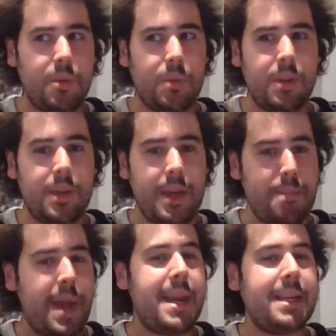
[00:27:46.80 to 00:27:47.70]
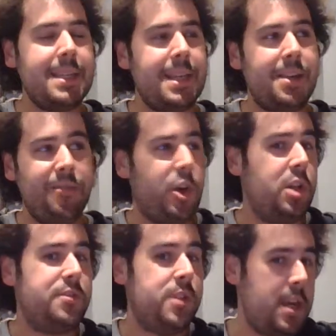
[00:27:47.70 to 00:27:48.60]
the bad ending that
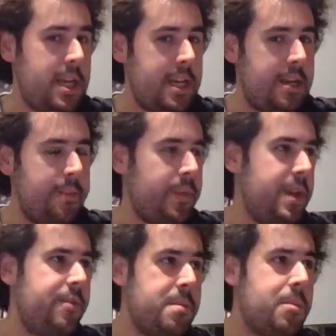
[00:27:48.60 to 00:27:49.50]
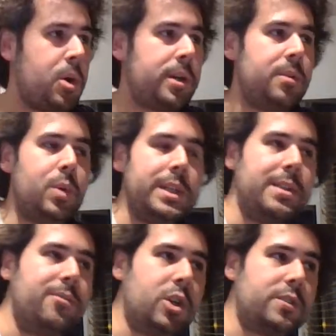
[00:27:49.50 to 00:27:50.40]
involves Nina, even more than the one that
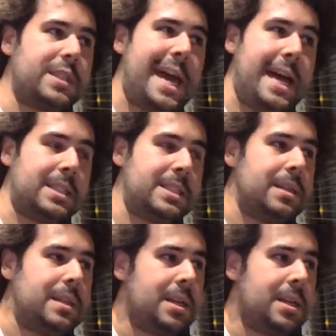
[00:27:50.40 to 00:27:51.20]
involves Kat.